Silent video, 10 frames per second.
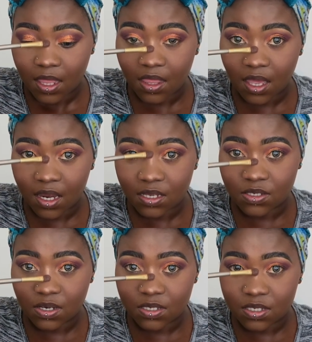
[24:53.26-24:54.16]
that is
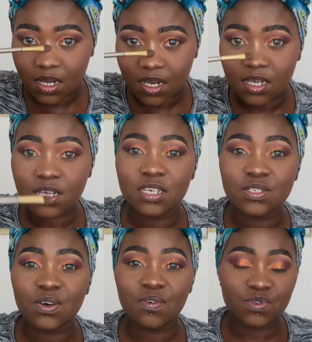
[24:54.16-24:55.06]
not the highlight
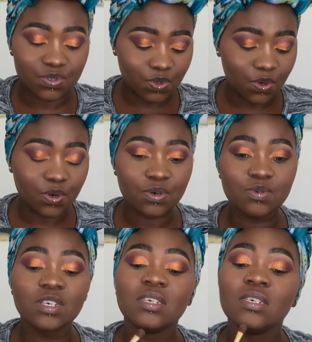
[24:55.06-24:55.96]
of the
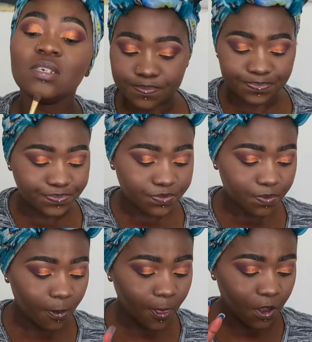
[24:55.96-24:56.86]
story.
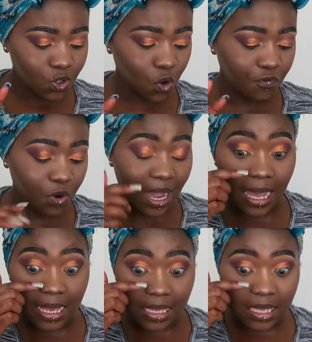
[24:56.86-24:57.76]
So for
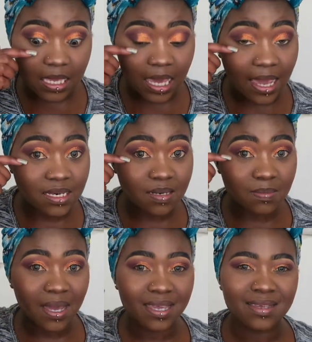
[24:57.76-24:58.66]
under
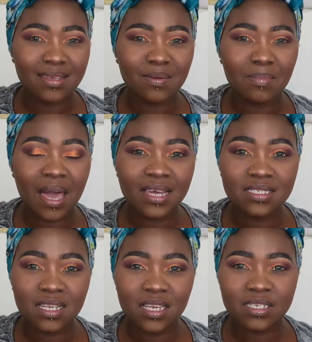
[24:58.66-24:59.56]
my
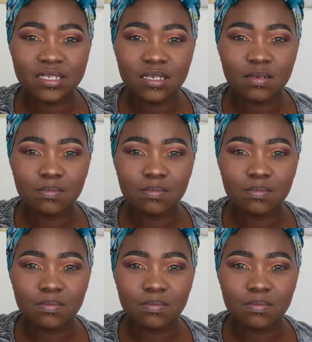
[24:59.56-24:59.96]
under lid,